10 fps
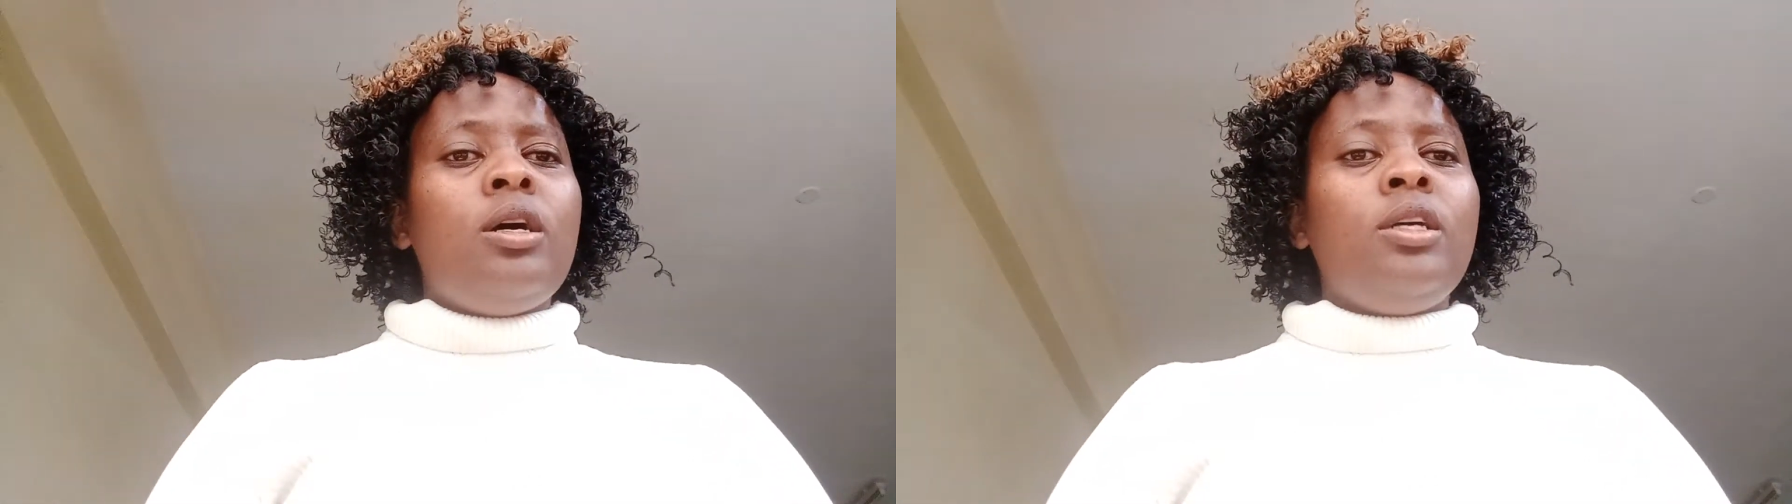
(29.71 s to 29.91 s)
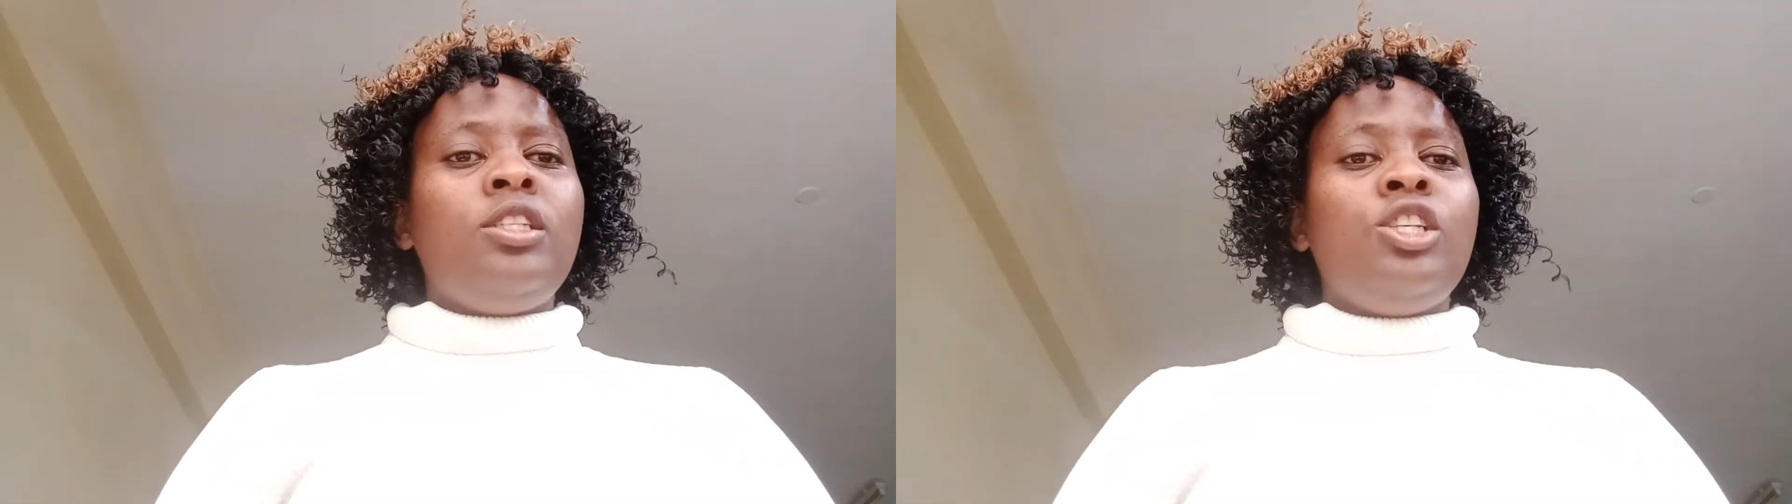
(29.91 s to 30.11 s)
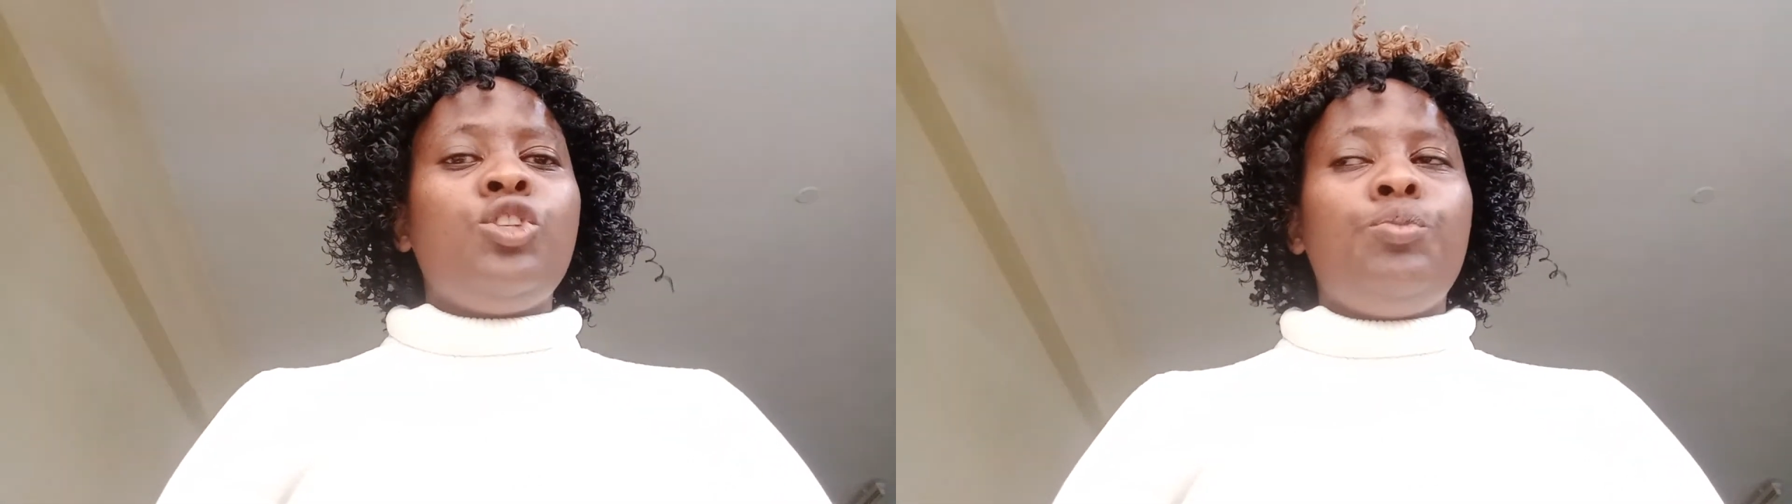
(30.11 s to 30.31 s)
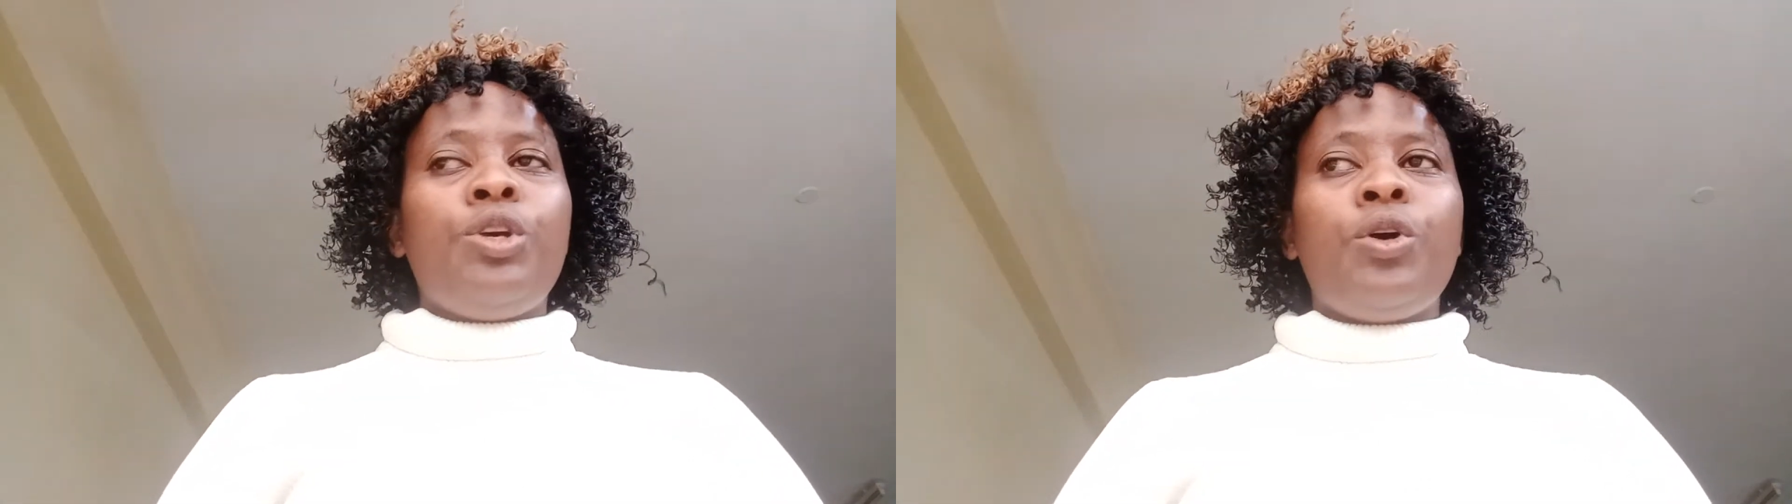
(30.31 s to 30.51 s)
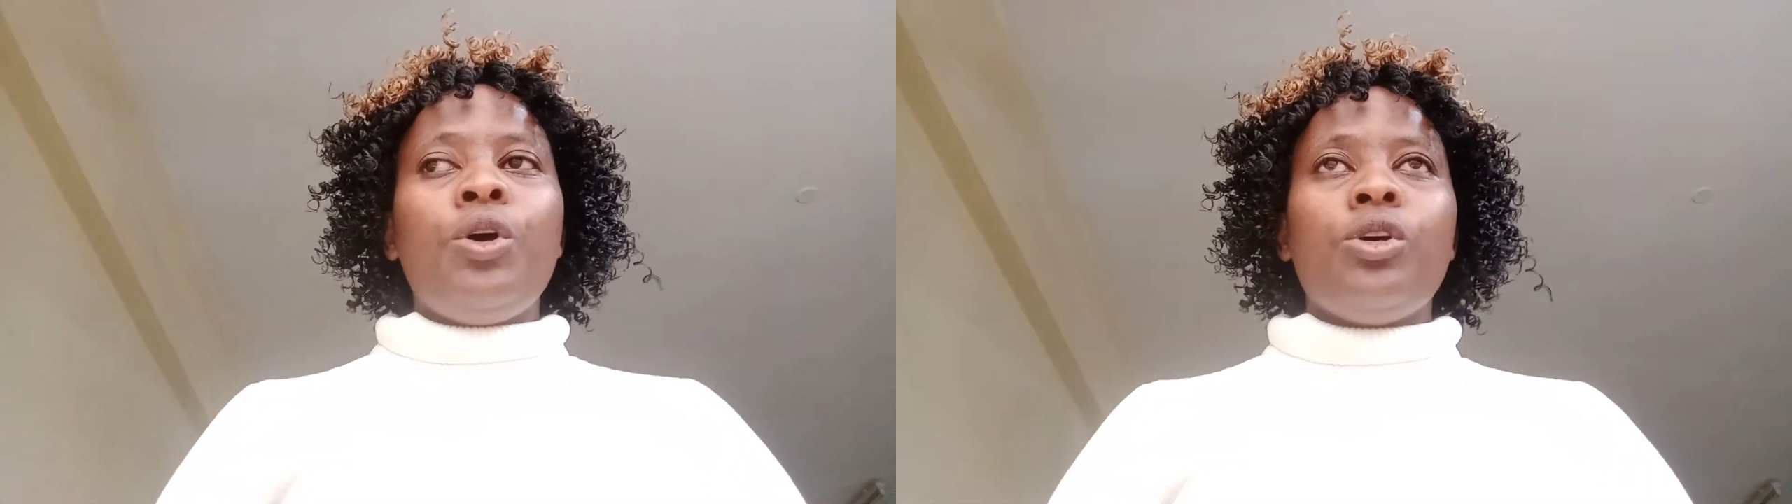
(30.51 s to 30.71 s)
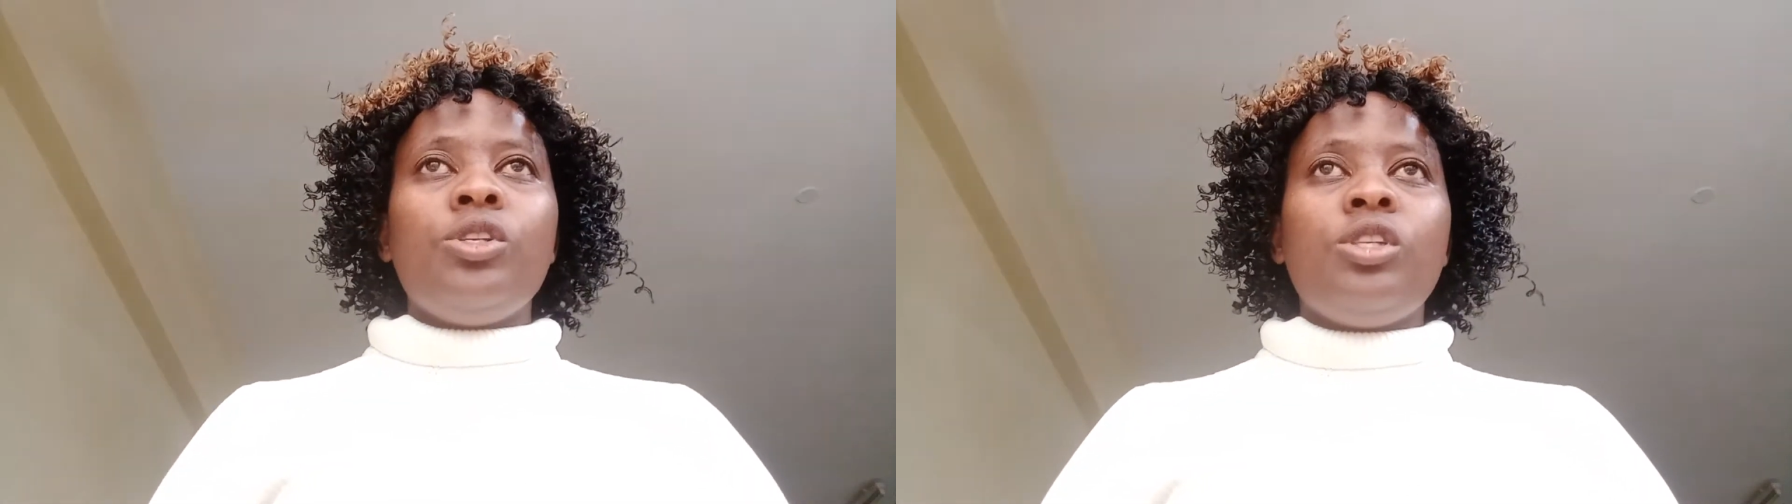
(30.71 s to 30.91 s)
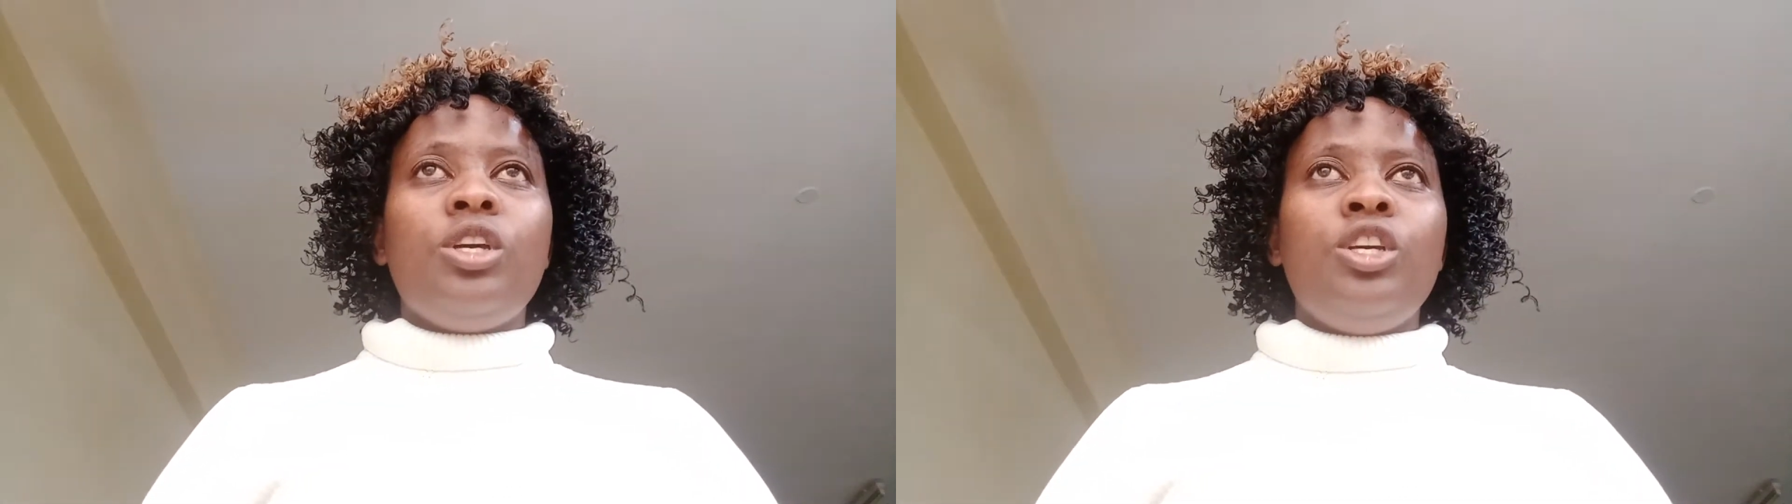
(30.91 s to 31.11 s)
It is because